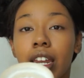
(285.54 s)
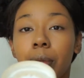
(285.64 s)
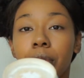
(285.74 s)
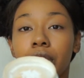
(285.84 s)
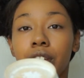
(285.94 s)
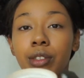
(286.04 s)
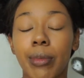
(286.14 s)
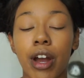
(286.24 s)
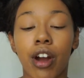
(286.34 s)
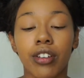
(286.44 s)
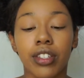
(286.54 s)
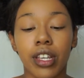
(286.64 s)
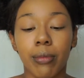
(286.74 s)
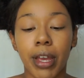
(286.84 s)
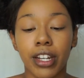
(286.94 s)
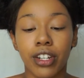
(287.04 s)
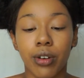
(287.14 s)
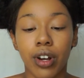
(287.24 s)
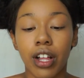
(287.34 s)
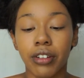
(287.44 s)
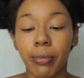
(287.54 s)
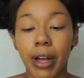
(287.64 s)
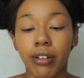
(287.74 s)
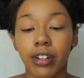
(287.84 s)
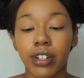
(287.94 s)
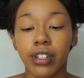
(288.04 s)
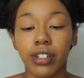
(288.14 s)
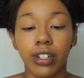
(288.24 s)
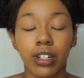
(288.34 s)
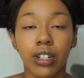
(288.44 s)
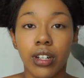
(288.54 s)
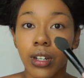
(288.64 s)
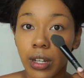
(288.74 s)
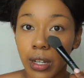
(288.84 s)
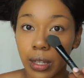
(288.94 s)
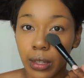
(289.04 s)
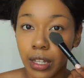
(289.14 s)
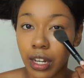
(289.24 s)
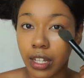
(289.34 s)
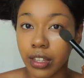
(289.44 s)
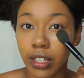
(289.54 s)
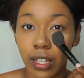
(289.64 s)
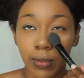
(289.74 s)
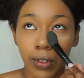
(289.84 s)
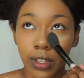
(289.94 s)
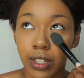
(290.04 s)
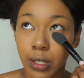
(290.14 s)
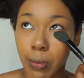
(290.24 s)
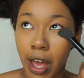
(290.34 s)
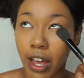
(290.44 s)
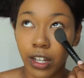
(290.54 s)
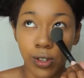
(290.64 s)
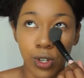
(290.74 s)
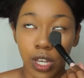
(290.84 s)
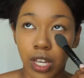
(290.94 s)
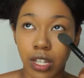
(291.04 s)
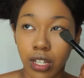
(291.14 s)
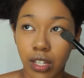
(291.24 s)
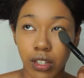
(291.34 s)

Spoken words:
And I'm going to use my RCMA No Color Powder that I leave in this packaging,